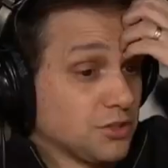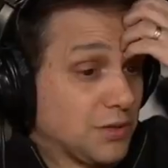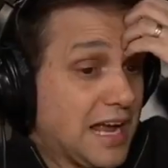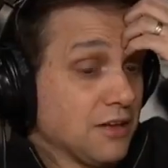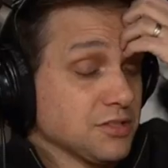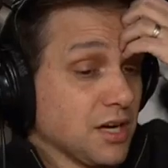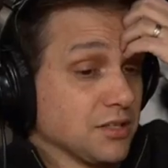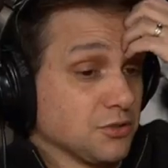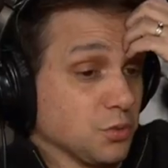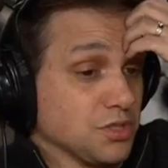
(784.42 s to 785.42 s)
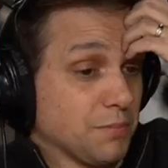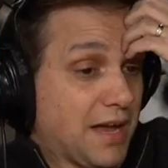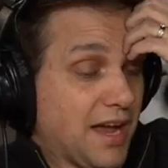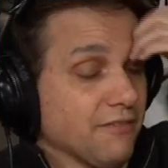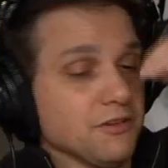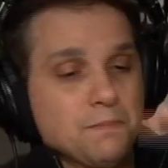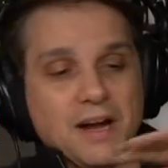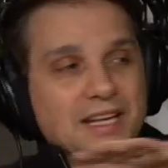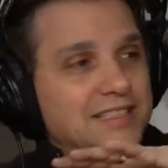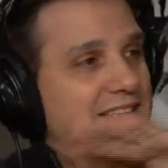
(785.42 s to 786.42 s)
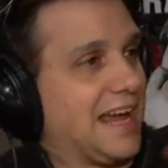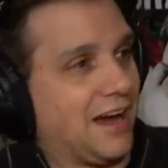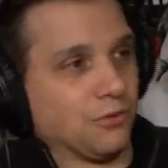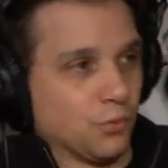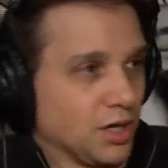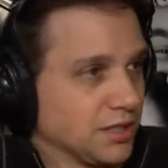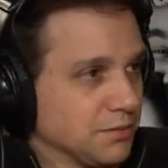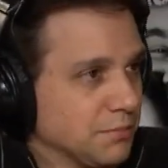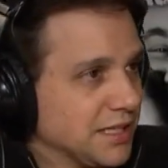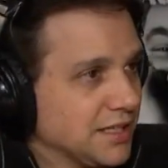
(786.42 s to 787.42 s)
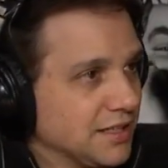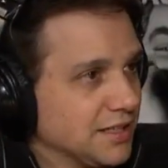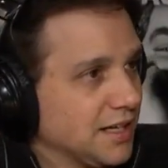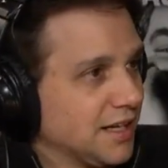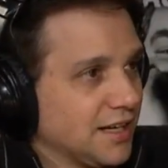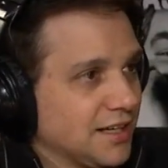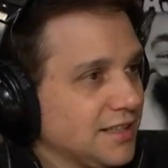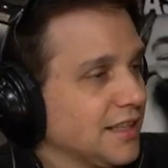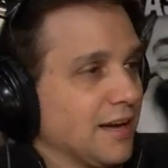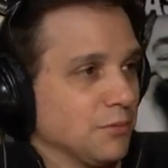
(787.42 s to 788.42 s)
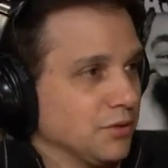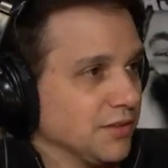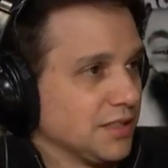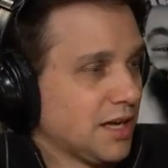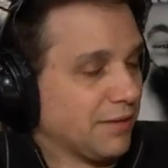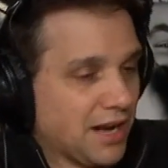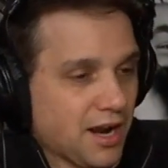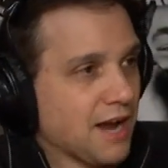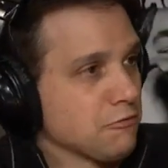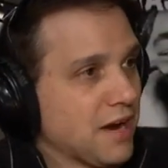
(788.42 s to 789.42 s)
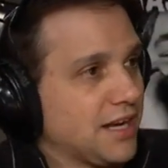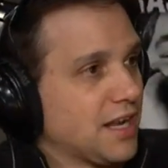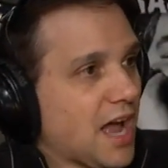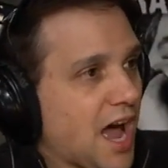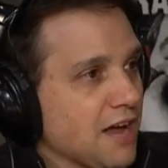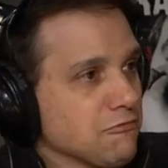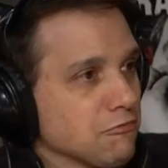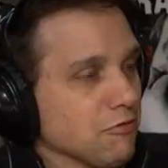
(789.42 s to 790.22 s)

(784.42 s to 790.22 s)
The Outsiders was about everybody in town wanted to be uh, in that movie. I mean, that I, cast I read, is insane.